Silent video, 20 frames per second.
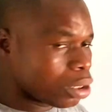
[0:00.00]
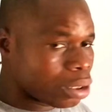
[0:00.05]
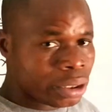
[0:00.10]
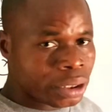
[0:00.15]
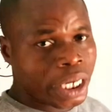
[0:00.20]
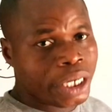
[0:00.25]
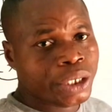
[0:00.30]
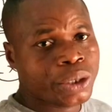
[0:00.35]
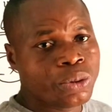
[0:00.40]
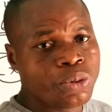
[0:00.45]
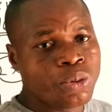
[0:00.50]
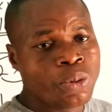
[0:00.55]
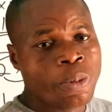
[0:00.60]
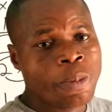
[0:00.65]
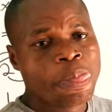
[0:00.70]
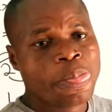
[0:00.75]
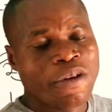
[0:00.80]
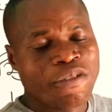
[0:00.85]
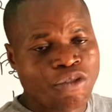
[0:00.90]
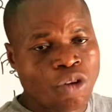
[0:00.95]
Thank you
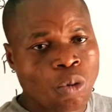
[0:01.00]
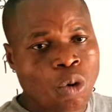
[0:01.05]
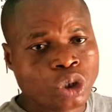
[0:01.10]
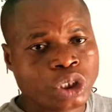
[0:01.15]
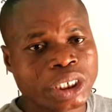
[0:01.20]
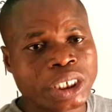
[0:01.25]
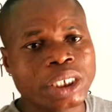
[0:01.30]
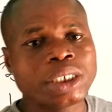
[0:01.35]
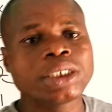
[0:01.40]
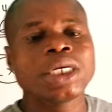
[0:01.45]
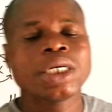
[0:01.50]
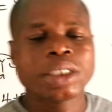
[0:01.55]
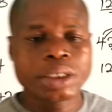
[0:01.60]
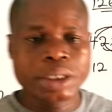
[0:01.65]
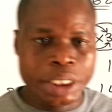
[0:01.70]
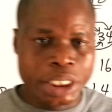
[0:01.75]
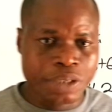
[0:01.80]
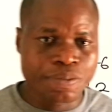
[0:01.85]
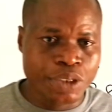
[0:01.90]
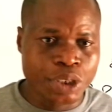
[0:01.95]
for watching
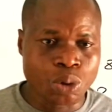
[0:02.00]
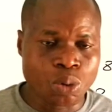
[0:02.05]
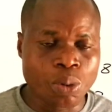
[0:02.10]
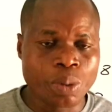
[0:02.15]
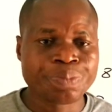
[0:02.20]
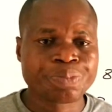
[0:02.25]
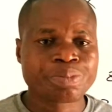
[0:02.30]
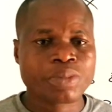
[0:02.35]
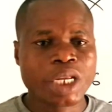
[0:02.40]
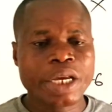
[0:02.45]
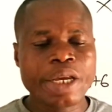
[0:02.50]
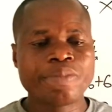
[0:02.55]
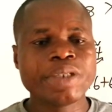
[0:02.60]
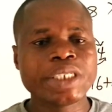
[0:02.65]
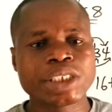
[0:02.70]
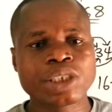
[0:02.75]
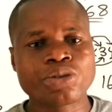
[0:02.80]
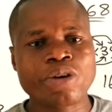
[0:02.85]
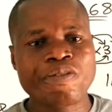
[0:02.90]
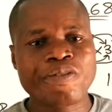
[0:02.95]
this video. If this
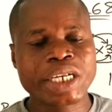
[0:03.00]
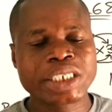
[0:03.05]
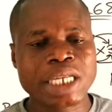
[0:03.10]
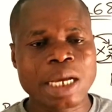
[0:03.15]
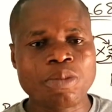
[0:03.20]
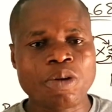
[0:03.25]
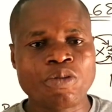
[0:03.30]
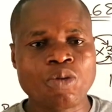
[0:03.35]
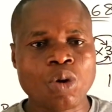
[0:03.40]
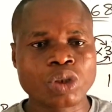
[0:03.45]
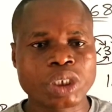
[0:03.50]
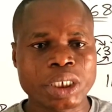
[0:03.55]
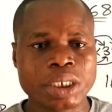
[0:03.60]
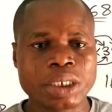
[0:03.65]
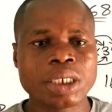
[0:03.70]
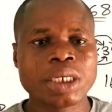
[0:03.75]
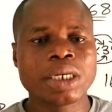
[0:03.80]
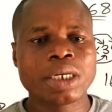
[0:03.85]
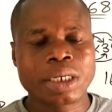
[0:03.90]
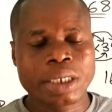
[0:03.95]
is your first time of watching,
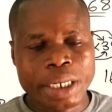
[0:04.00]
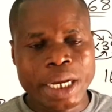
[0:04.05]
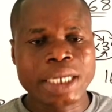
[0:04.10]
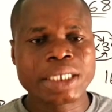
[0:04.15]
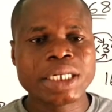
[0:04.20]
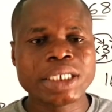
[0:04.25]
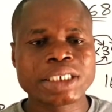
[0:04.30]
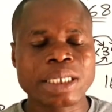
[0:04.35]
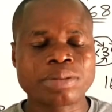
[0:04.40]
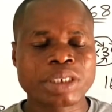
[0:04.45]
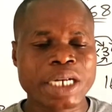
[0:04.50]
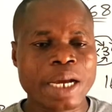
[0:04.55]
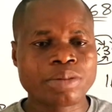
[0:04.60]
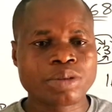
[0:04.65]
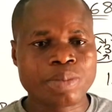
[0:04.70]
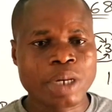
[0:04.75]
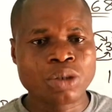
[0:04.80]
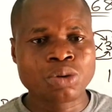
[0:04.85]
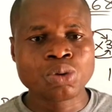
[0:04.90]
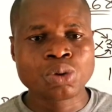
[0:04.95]
kindly subscribe to
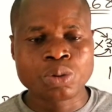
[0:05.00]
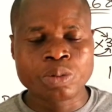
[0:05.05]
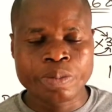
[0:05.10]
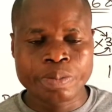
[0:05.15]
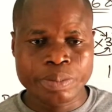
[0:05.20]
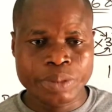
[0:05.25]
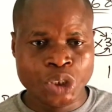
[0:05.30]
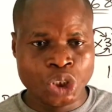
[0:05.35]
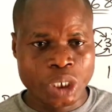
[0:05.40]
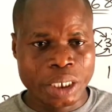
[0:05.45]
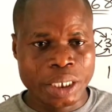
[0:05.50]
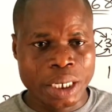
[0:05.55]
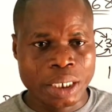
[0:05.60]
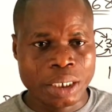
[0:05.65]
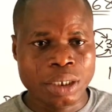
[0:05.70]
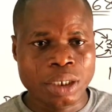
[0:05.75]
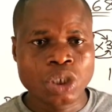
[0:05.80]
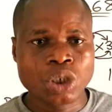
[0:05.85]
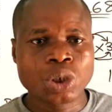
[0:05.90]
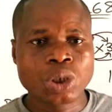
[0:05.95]
my YouTube channel
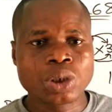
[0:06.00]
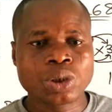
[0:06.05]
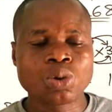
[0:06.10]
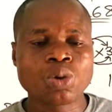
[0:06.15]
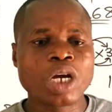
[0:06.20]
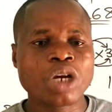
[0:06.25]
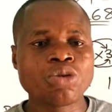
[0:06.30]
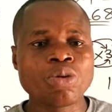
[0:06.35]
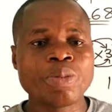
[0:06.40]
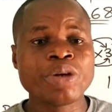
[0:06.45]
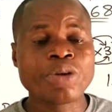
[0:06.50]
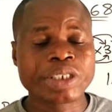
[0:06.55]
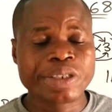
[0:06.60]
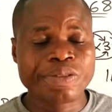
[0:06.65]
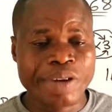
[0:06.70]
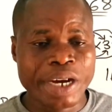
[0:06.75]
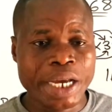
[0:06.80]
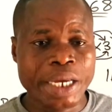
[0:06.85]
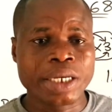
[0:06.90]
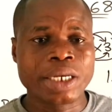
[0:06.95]
so that you'll be
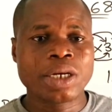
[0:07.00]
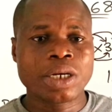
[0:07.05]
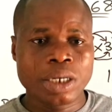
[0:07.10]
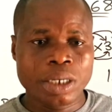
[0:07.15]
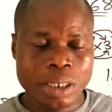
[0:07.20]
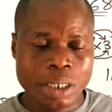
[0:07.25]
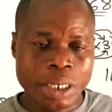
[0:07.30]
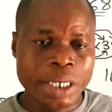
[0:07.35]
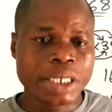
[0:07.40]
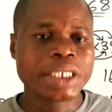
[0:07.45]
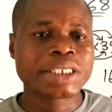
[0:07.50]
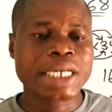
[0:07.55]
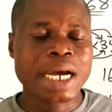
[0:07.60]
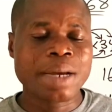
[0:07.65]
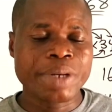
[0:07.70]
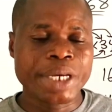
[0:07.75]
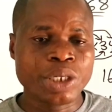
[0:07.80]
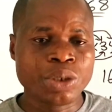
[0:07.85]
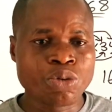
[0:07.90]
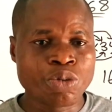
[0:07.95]
notified anytime
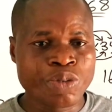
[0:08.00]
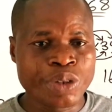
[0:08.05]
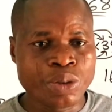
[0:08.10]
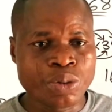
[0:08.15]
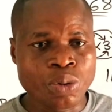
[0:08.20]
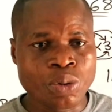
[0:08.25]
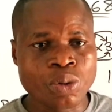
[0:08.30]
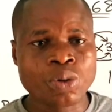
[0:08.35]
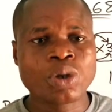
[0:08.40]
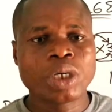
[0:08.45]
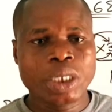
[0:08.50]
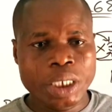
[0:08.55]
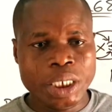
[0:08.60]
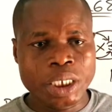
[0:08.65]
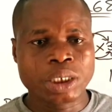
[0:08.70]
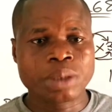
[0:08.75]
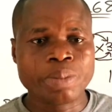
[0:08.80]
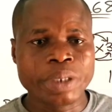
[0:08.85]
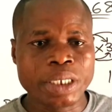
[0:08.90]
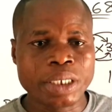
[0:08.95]
a new video
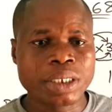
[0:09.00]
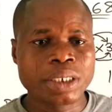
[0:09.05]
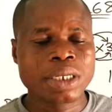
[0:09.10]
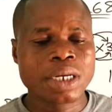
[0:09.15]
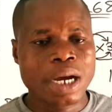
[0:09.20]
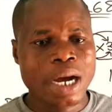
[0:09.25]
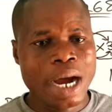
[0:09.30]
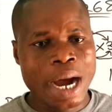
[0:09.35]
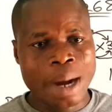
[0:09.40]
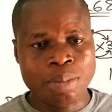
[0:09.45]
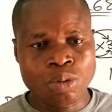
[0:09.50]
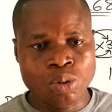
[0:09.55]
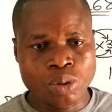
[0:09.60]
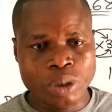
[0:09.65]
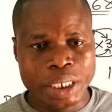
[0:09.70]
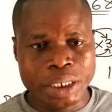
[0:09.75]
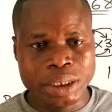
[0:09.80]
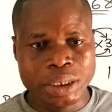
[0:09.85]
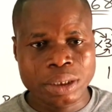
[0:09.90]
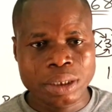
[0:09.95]
is being
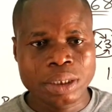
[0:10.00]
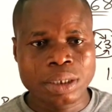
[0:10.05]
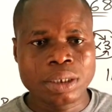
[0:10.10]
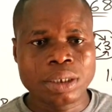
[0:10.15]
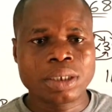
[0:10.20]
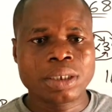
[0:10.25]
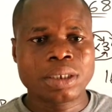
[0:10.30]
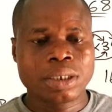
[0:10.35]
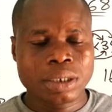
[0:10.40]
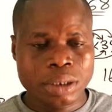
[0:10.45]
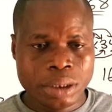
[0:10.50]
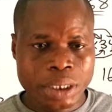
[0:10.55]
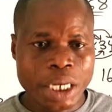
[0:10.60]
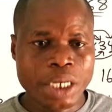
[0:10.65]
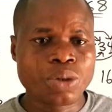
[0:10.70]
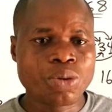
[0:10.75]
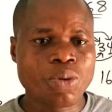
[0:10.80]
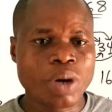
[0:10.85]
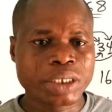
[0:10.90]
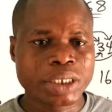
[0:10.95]
uploaded. Thank
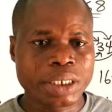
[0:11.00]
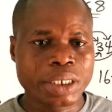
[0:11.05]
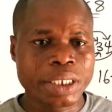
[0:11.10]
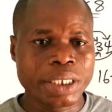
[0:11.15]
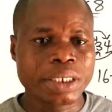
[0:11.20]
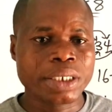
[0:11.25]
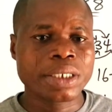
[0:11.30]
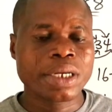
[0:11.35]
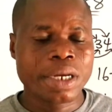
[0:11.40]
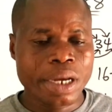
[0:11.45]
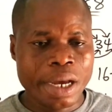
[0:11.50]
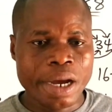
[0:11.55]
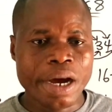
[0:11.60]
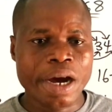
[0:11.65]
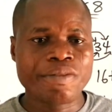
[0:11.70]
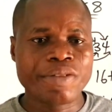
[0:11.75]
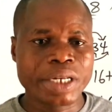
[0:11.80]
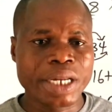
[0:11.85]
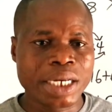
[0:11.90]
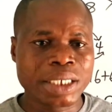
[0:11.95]
you once again and
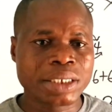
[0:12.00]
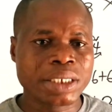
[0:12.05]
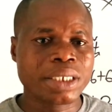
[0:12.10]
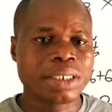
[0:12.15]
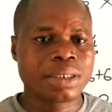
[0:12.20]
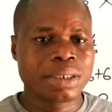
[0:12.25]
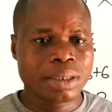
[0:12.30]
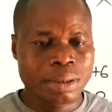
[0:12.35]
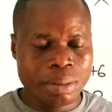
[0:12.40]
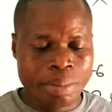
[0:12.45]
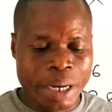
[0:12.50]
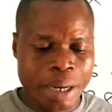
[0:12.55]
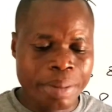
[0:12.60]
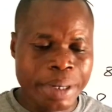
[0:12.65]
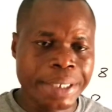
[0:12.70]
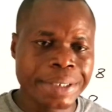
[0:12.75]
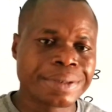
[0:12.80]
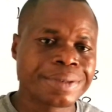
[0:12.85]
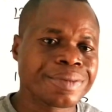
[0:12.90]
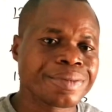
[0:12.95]
have a nice day. Bye
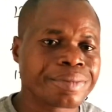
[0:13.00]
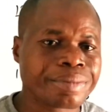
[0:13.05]
bye.